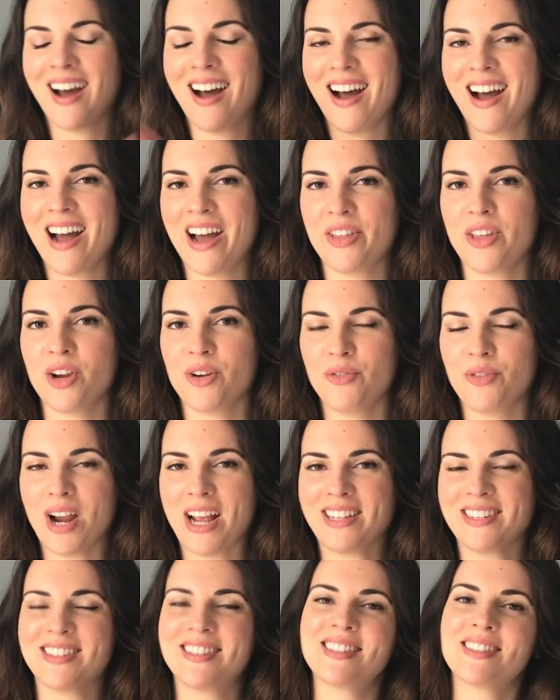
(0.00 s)
Hi there,
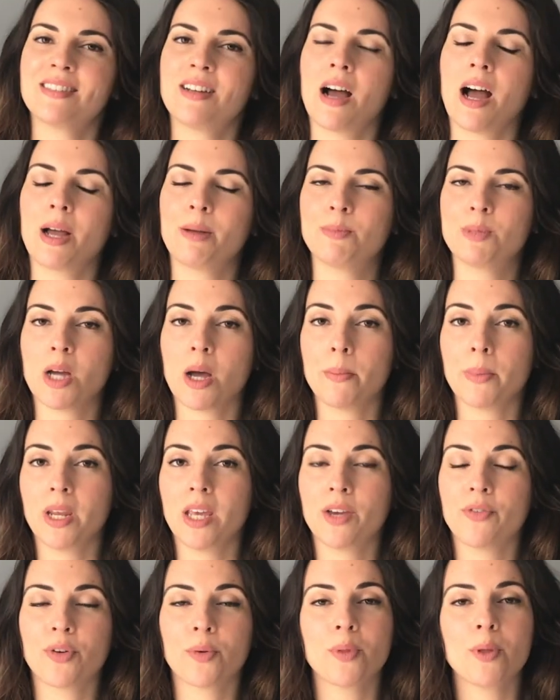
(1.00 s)
friends. I'm
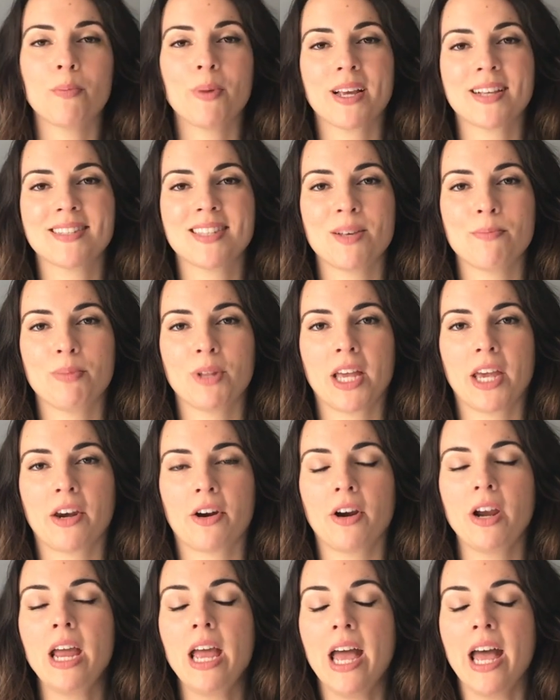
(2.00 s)
Dominique from the Pixie
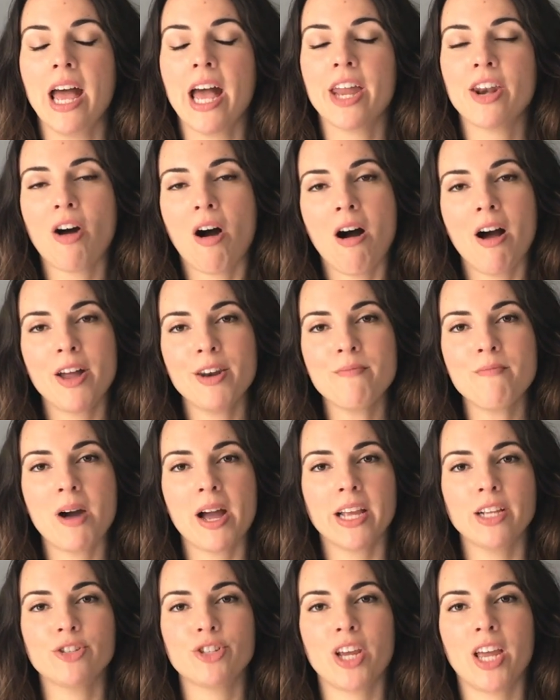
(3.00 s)
Planner, and on
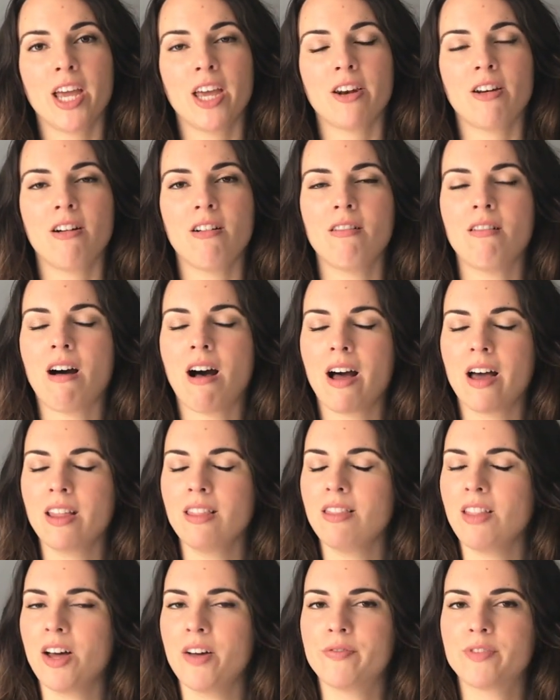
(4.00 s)
my channel, I
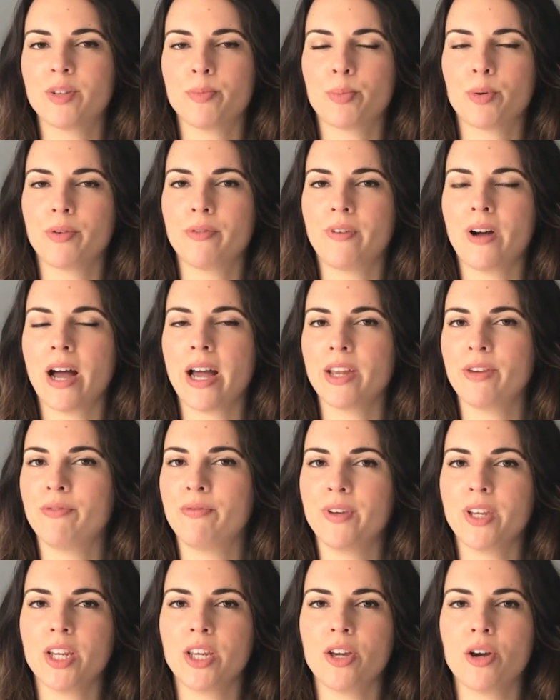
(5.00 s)
love to provide
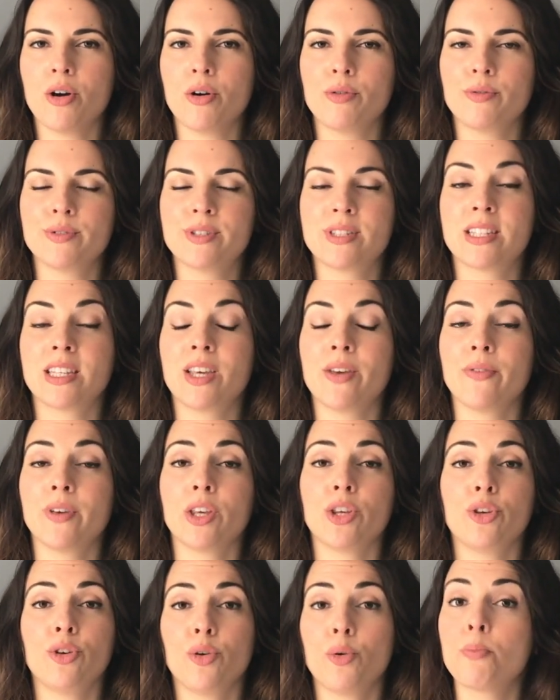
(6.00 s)
videos
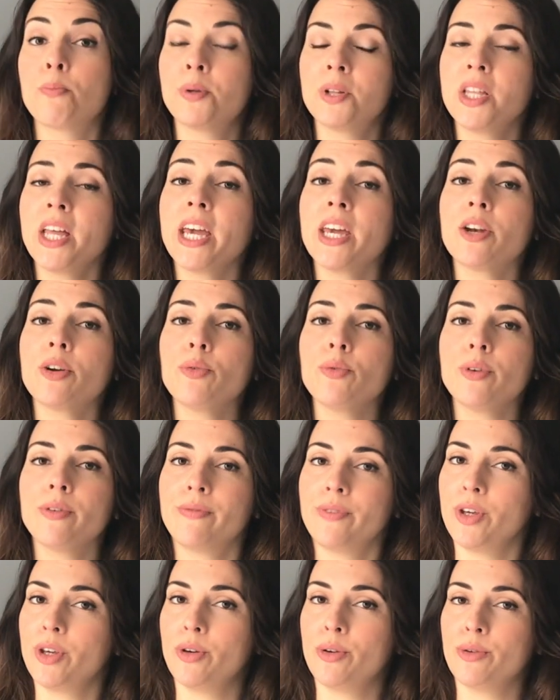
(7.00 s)
giving you planner
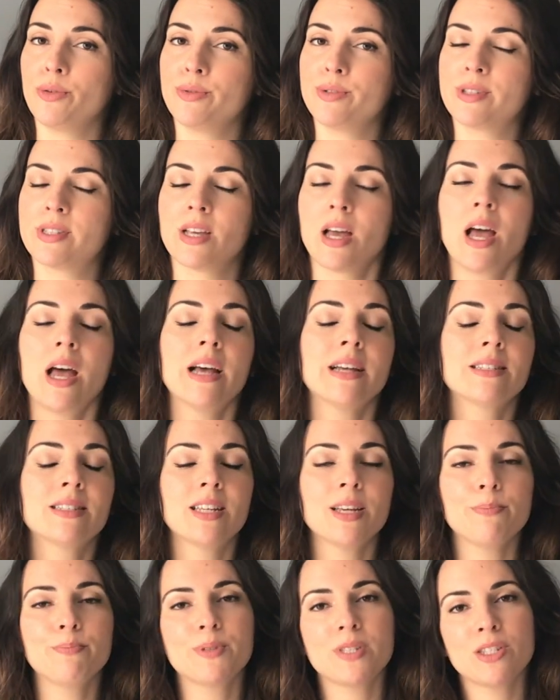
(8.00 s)
reviews,
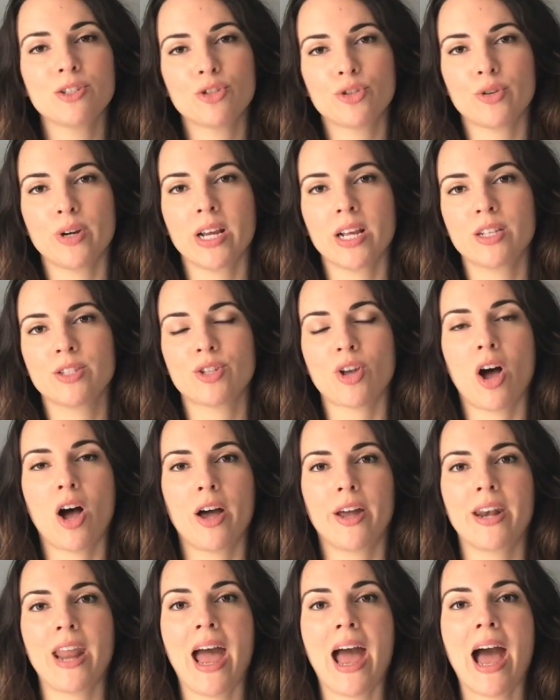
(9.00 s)
tips and tricks
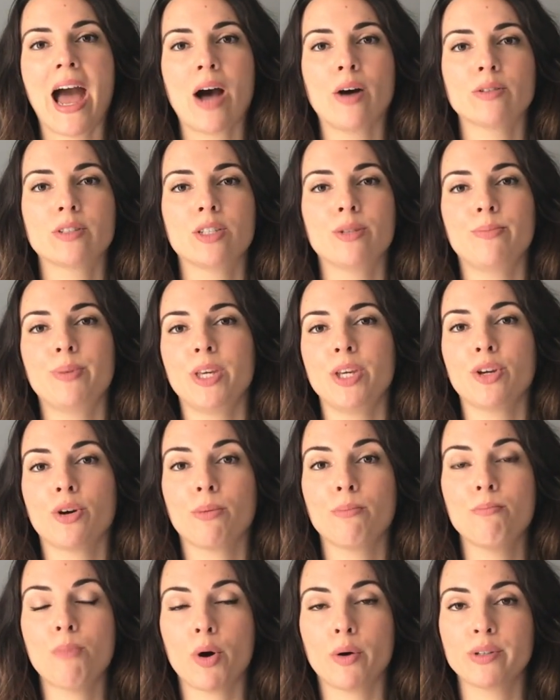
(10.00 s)
on how to be
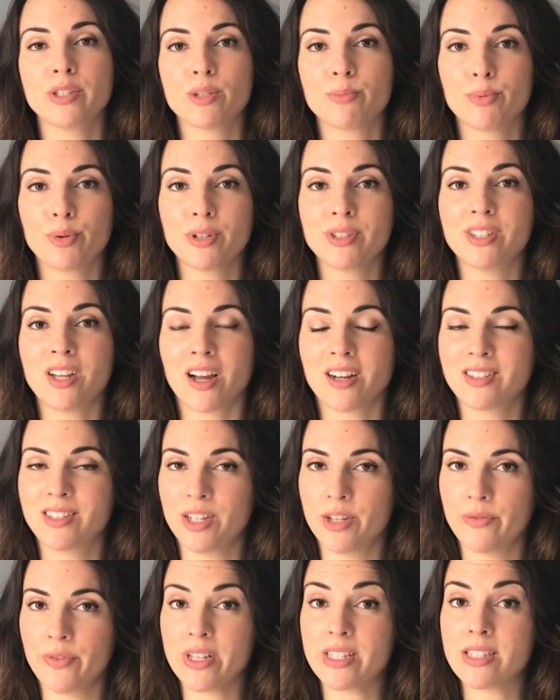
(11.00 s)
your most
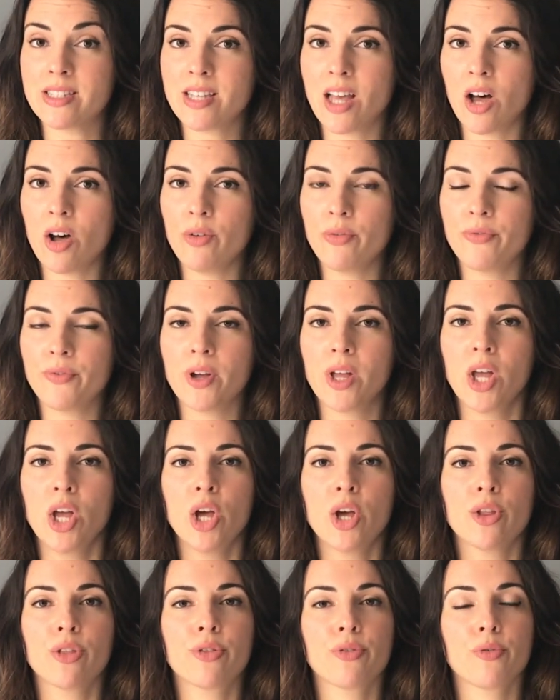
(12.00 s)
productive self
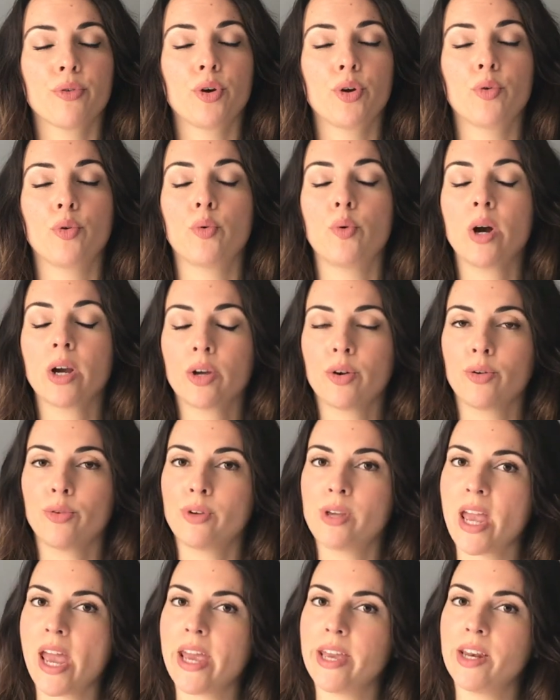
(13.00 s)
through
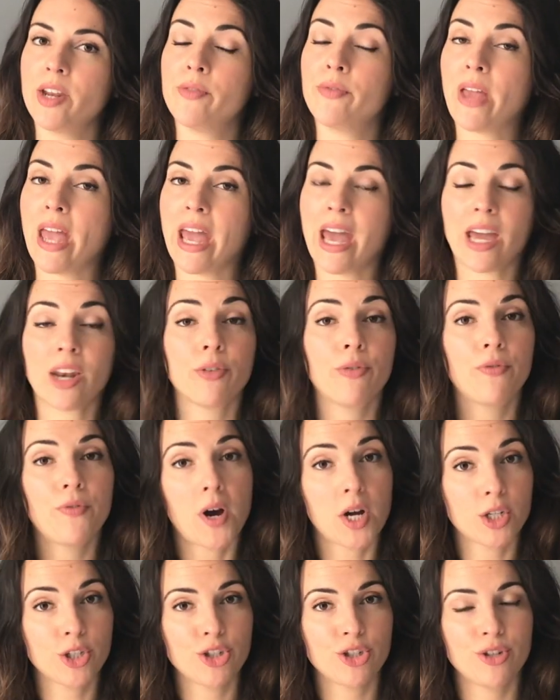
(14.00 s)
creative and
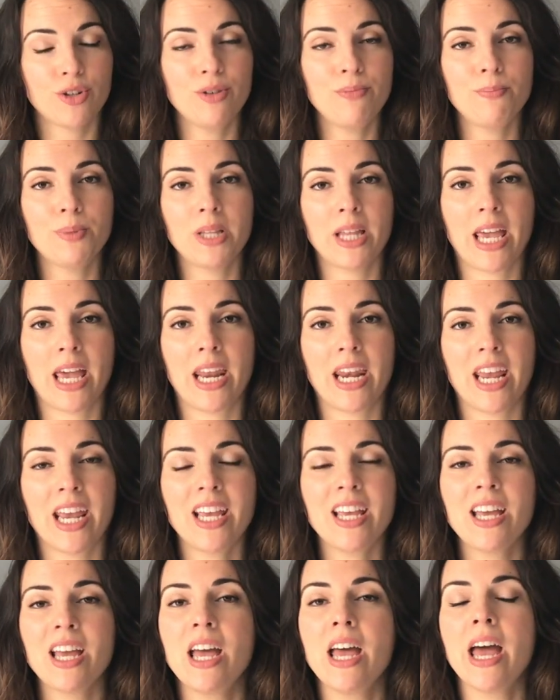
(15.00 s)
functional
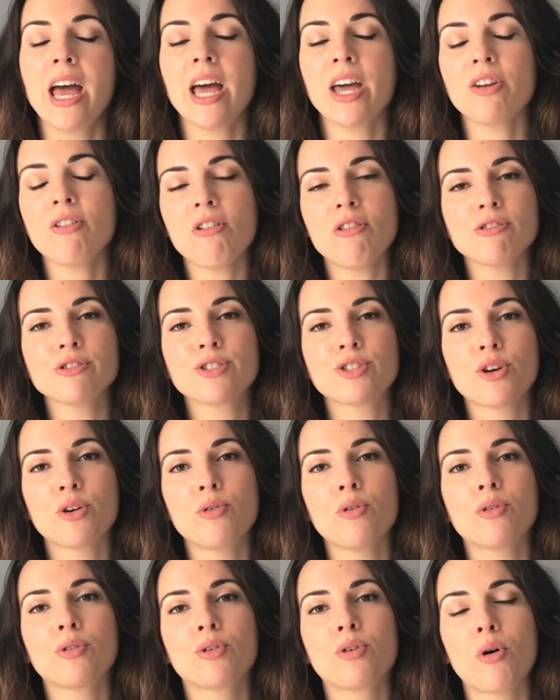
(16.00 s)
planning and
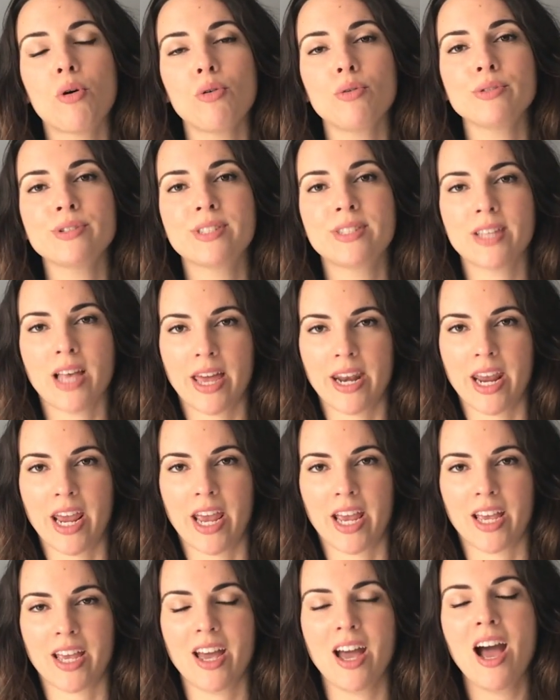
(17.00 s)
also goal
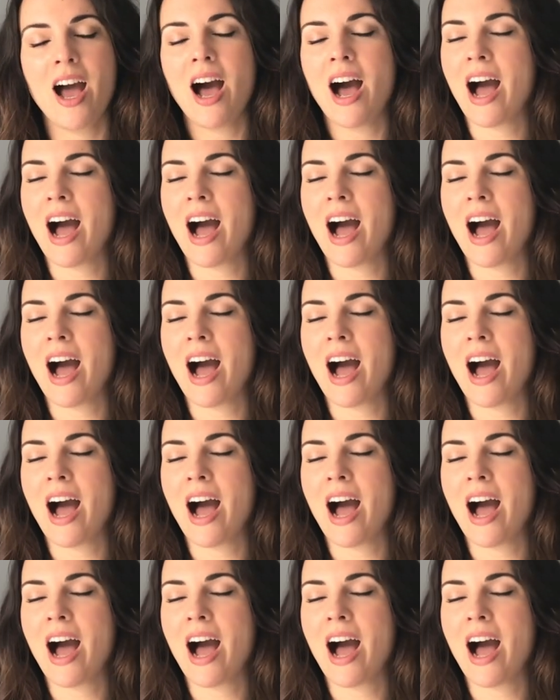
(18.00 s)
setting.